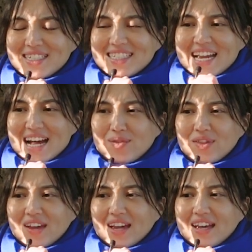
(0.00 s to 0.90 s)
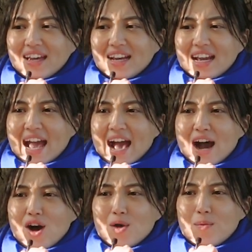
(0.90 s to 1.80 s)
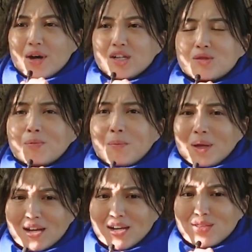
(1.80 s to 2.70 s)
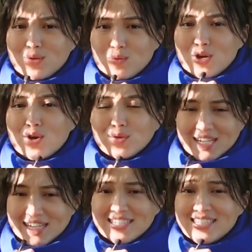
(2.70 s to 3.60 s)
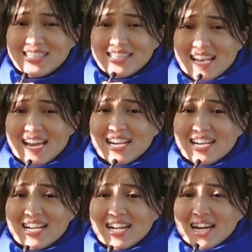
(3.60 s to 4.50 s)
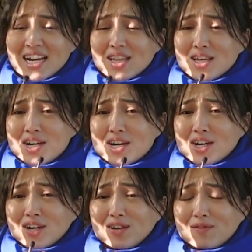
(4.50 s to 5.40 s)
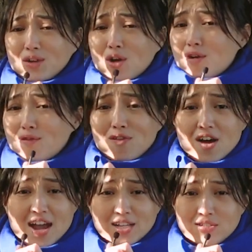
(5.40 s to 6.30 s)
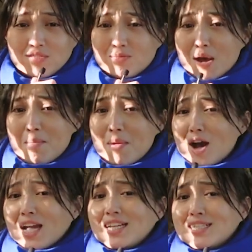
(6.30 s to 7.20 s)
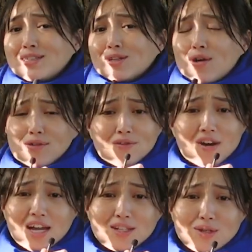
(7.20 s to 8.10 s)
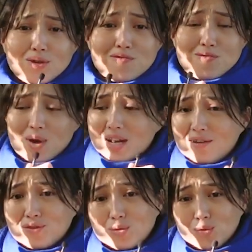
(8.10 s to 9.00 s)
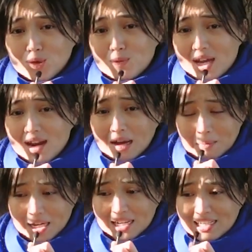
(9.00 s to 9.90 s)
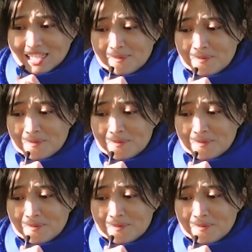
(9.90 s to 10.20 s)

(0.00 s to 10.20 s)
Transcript: is out there and how much bigger the world is than the confines of my mind and the confines of whatever room that I'm in.